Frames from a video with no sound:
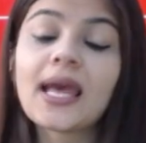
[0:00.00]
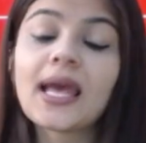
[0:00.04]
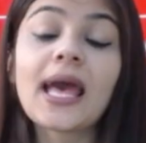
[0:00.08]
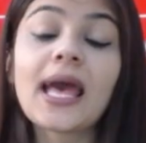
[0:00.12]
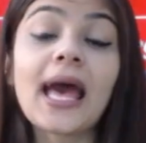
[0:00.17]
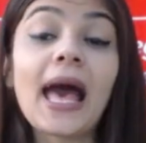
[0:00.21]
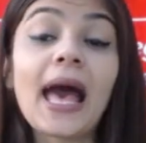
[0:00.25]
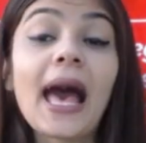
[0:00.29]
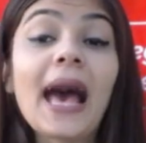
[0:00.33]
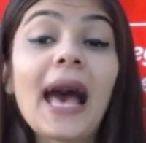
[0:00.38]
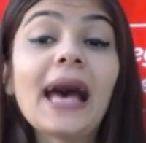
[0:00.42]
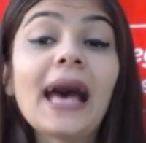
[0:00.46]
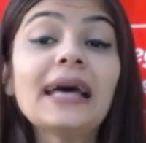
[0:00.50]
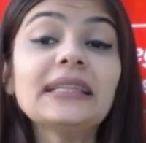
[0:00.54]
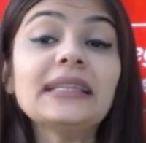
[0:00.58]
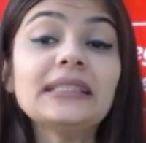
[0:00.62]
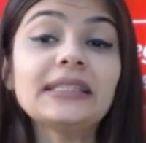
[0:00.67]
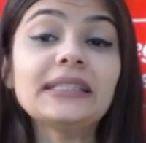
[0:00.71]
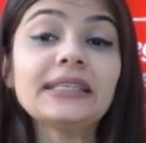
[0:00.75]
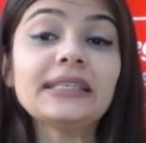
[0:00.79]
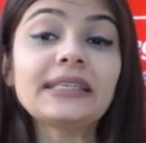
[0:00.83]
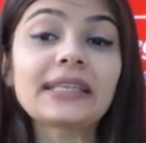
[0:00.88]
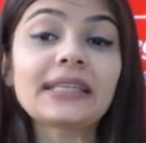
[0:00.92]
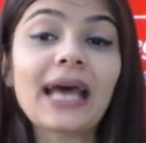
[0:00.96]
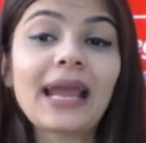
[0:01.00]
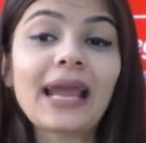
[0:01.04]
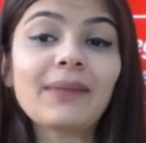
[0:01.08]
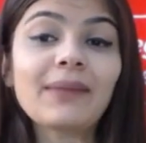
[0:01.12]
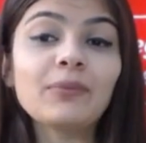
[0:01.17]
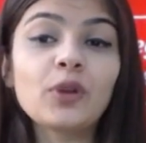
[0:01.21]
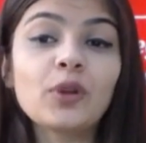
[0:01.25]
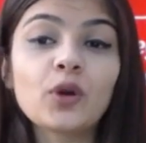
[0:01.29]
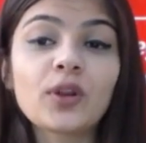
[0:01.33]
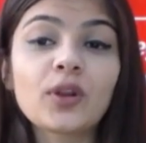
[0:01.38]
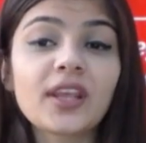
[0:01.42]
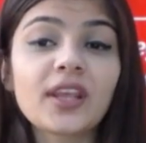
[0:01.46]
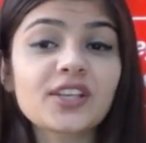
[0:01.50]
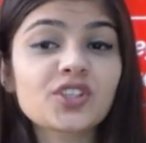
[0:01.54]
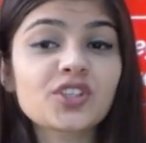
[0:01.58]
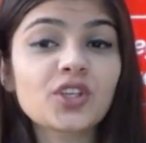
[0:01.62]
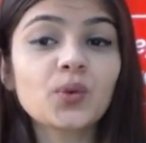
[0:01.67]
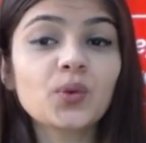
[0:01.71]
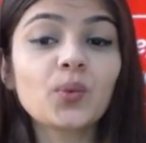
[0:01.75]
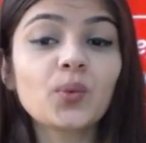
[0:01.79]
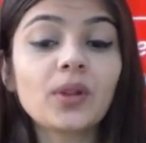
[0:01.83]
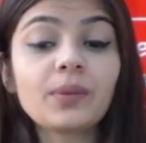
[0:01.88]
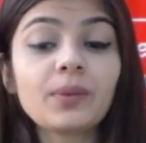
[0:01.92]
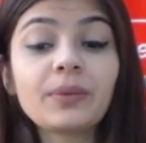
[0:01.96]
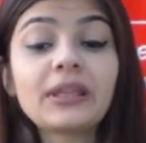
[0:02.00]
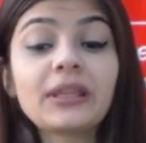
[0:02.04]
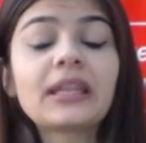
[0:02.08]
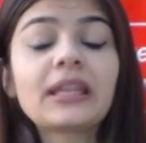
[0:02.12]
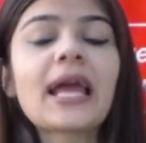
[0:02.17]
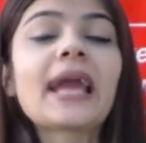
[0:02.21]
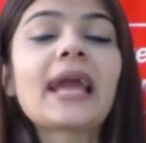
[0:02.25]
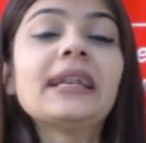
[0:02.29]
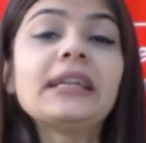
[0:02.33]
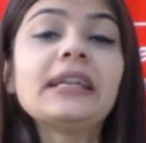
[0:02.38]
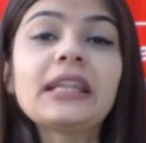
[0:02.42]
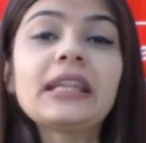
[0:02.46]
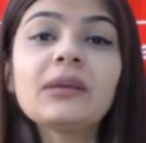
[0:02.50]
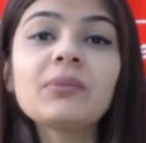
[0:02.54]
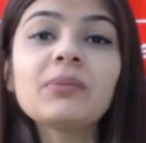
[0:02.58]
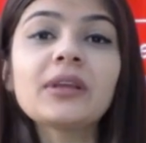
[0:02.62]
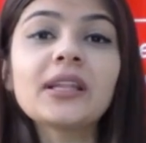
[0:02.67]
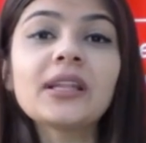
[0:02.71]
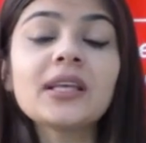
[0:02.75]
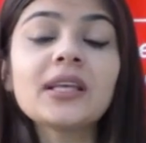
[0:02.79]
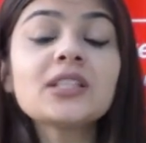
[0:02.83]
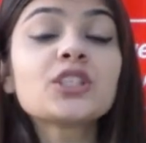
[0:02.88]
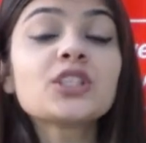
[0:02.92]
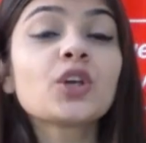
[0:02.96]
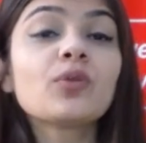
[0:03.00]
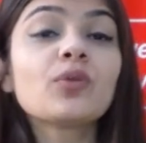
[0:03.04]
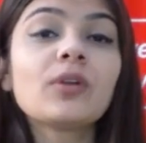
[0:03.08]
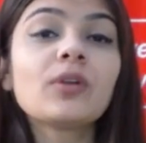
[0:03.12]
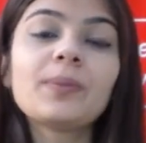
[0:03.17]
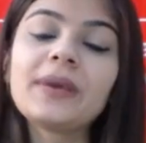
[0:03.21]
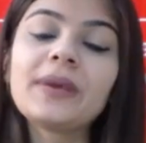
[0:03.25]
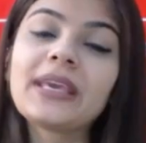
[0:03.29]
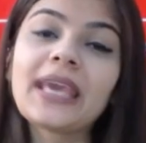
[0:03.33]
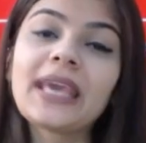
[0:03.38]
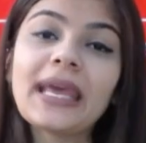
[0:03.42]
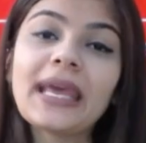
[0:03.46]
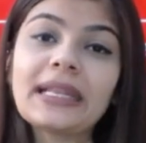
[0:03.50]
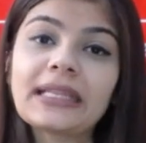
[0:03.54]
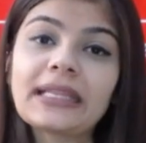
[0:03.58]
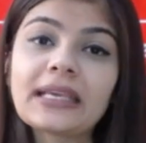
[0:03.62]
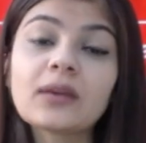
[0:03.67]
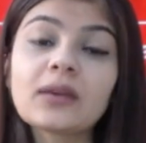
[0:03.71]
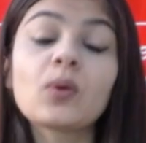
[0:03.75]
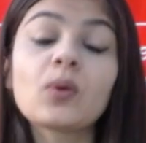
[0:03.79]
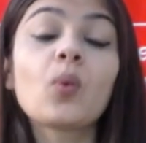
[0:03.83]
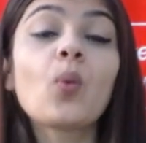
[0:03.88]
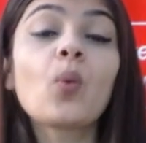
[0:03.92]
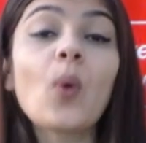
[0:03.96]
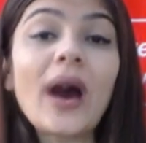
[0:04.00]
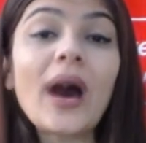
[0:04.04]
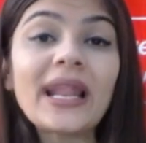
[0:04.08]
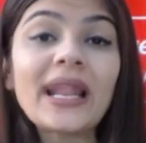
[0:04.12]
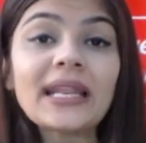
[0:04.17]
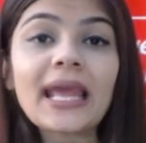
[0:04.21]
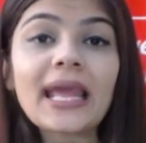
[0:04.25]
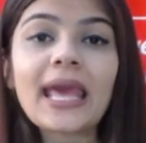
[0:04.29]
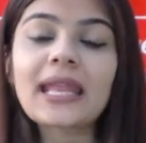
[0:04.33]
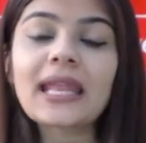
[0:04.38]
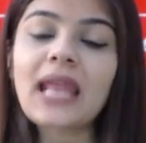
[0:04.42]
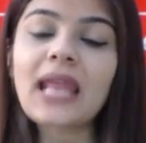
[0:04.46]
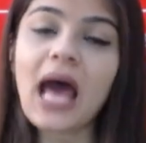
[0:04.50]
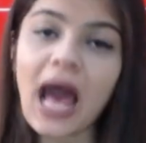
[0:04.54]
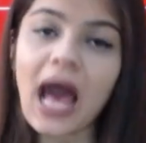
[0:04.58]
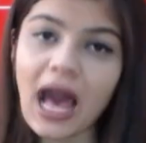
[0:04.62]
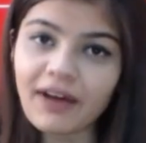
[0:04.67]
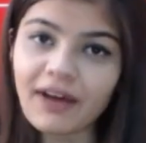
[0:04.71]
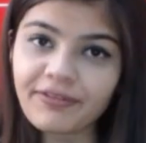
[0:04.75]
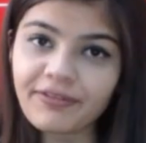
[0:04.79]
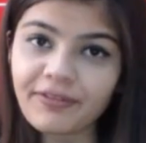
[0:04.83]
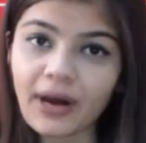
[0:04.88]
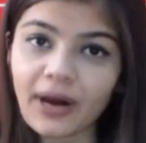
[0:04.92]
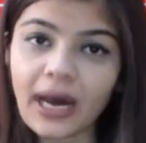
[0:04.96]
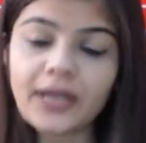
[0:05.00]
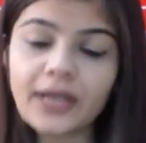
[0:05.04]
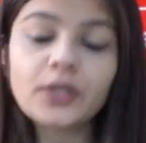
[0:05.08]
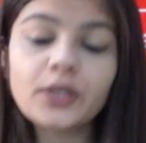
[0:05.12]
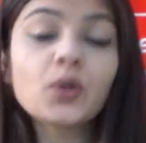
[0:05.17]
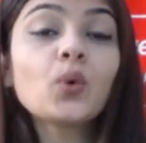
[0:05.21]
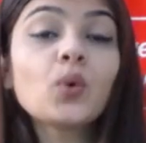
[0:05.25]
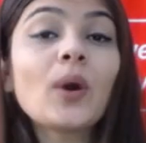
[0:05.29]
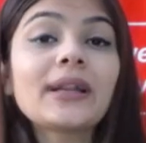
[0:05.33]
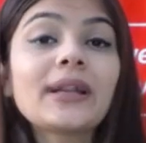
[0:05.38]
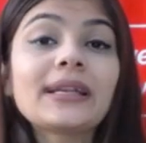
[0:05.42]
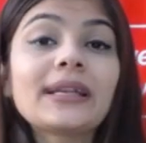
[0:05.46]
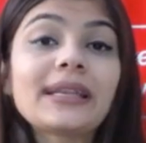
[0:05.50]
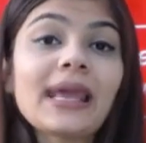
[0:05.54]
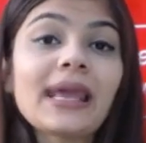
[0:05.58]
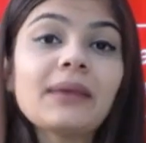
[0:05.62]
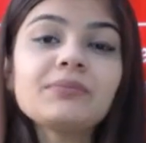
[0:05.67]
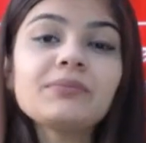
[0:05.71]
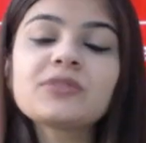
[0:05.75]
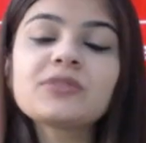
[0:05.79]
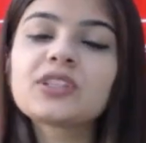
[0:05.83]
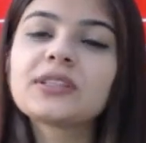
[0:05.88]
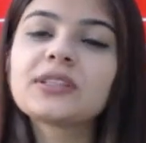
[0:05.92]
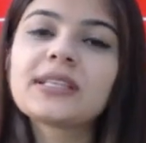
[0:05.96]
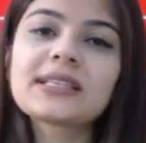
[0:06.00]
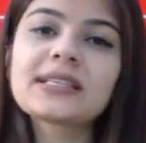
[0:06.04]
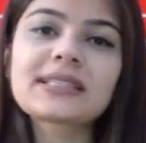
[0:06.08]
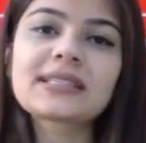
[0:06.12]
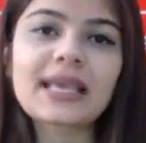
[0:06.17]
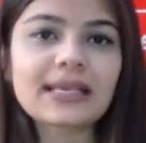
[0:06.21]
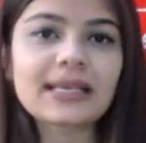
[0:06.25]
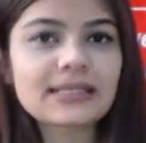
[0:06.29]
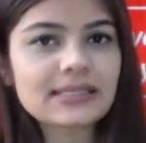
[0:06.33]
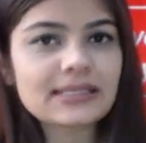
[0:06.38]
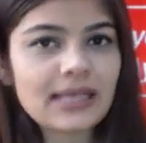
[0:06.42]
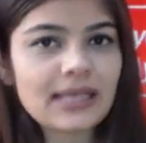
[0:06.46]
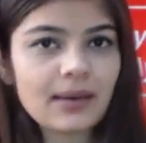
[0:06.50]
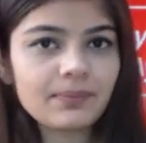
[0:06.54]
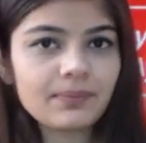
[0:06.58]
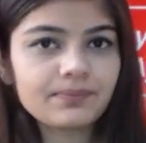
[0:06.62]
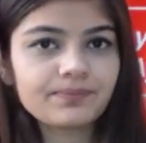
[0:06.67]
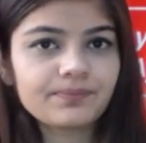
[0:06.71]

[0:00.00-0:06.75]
And the time duration will be 90 minutes. You will be getting 1.5 hours to attempt this exam.